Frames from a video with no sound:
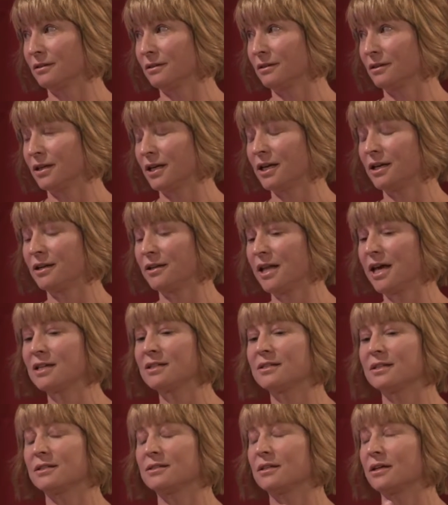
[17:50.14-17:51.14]
And in that
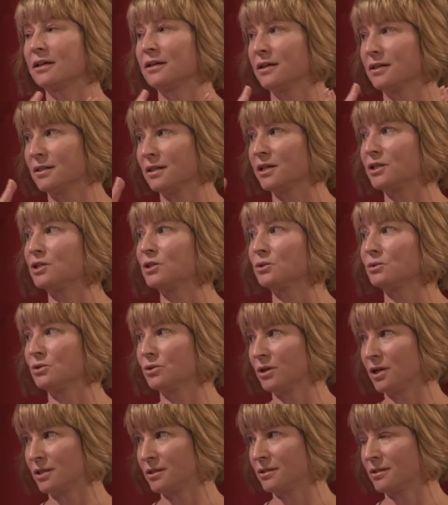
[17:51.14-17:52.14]
sense, I guess I do
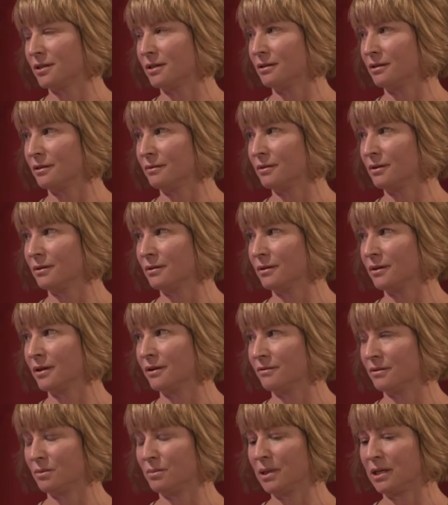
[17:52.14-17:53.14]
trust
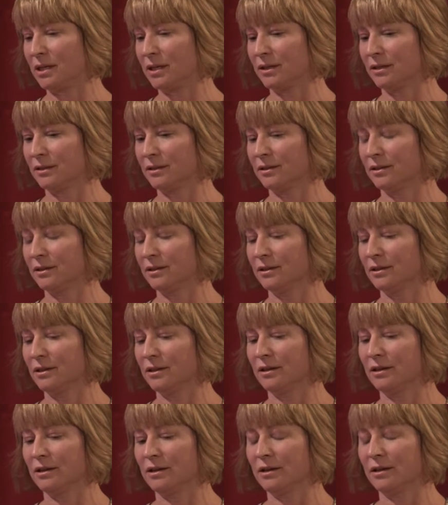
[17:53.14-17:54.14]
everybody
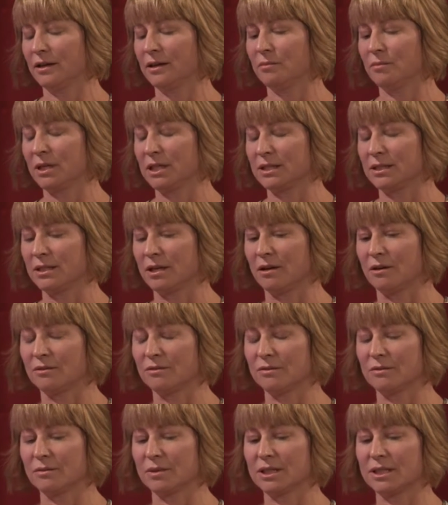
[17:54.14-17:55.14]
and myself,
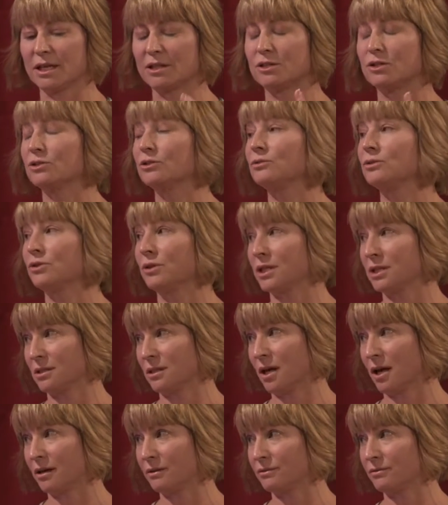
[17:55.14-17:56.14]
because I do trust
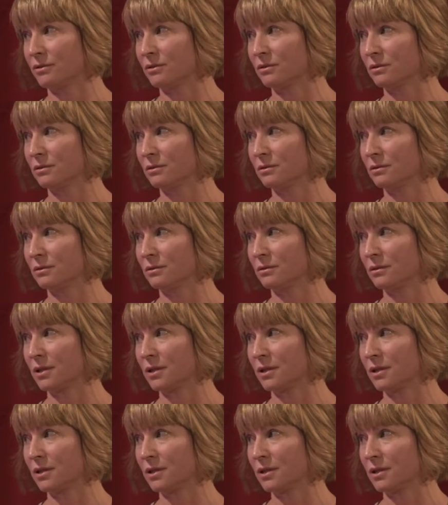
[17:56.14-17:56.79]
life now.